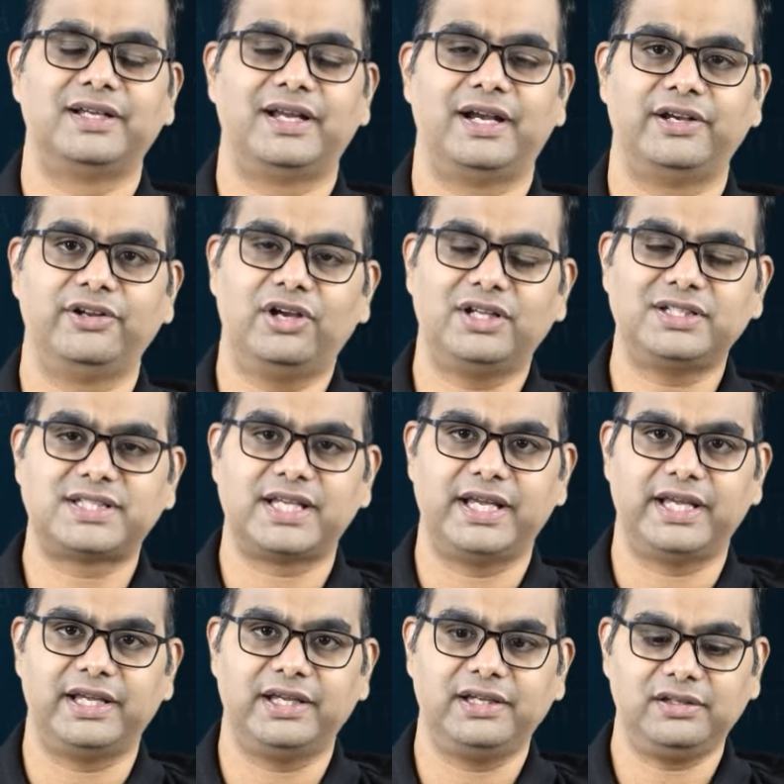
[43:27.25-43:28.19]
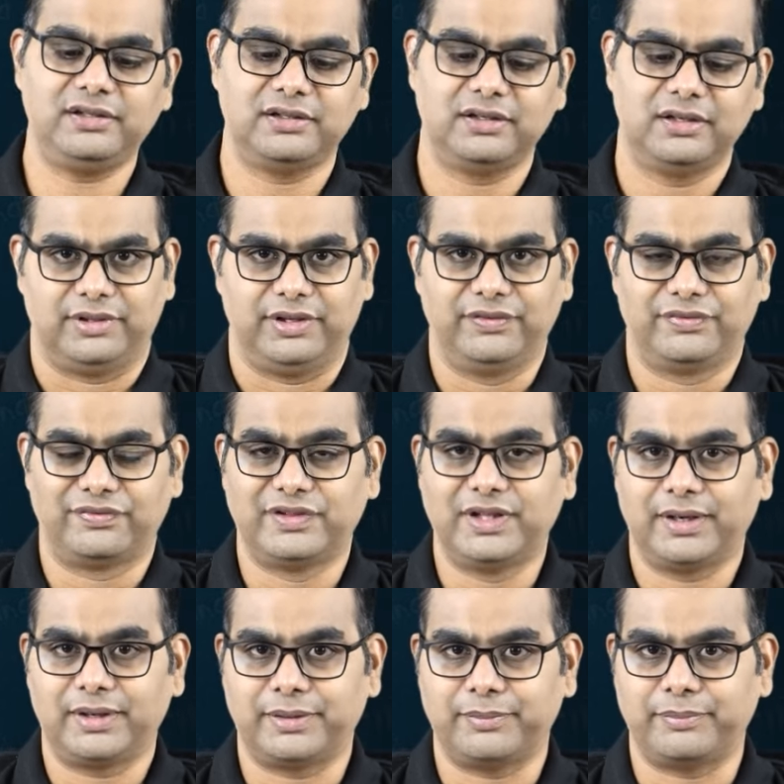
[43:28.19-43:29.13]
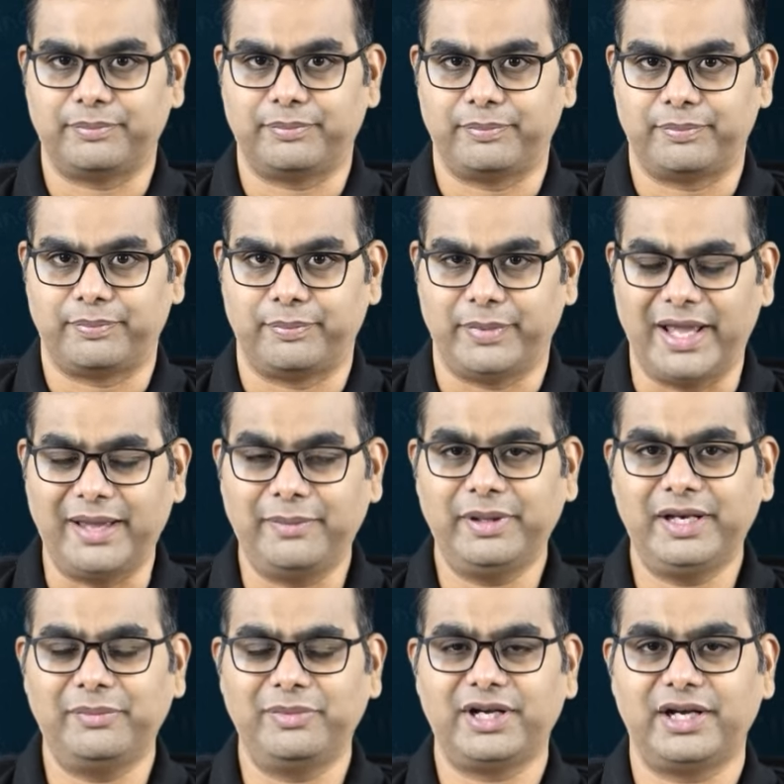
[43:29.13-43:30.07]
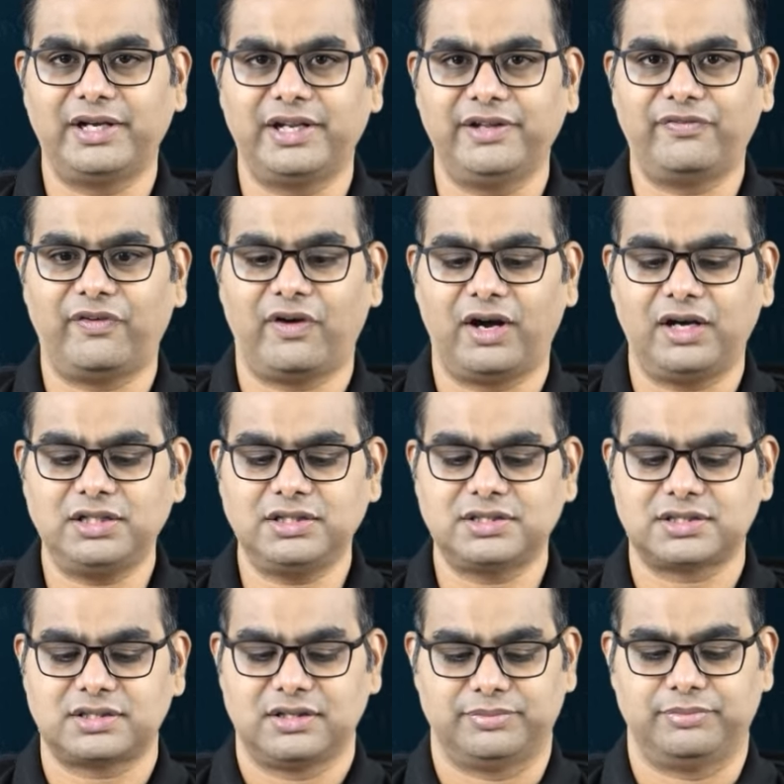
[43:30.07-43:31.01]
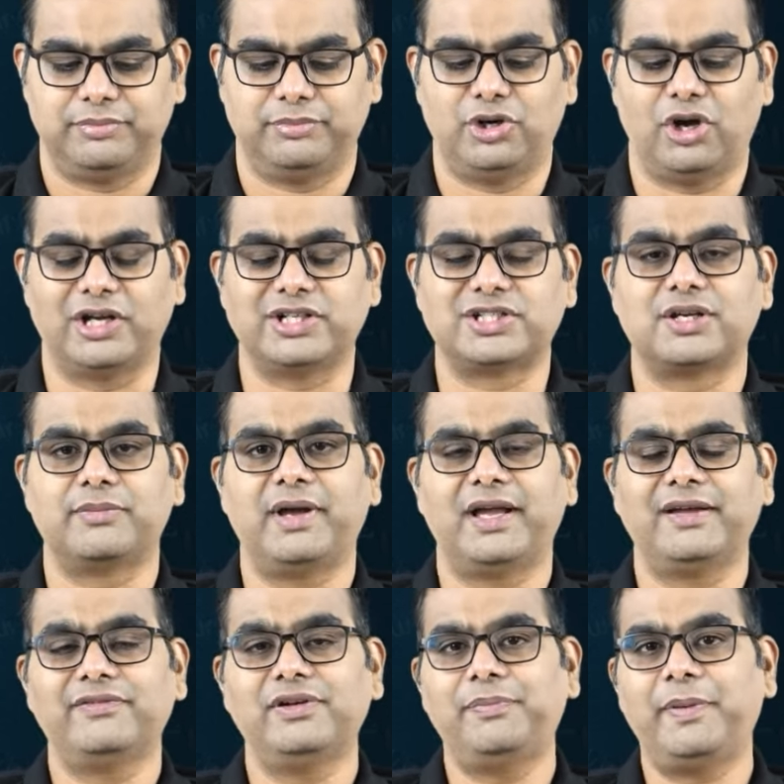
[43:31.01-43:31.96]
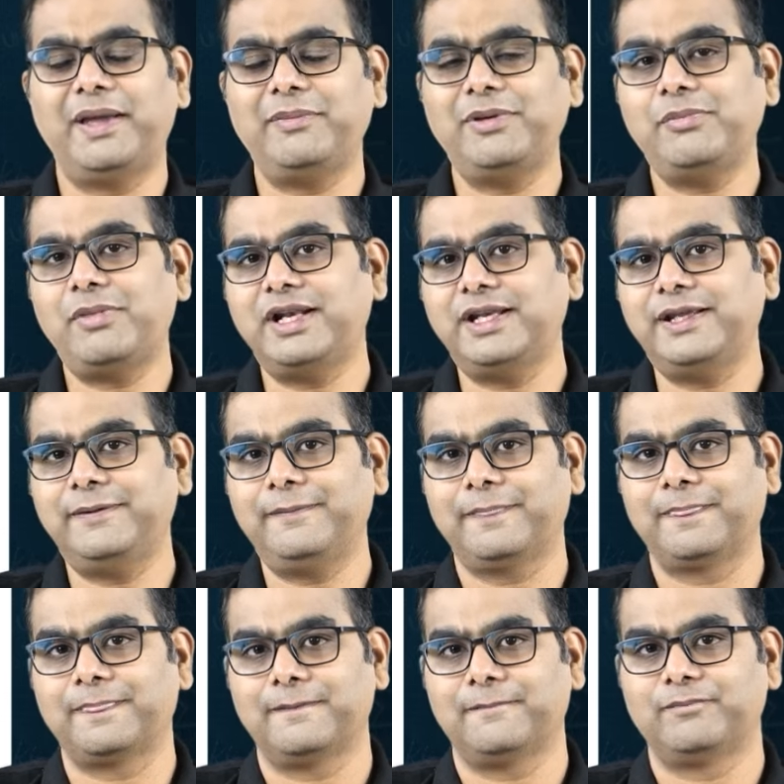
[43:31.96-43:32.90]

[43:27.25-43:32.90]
And you are saying, if the AB Limited defaults, Deutsche Bank will pay me money.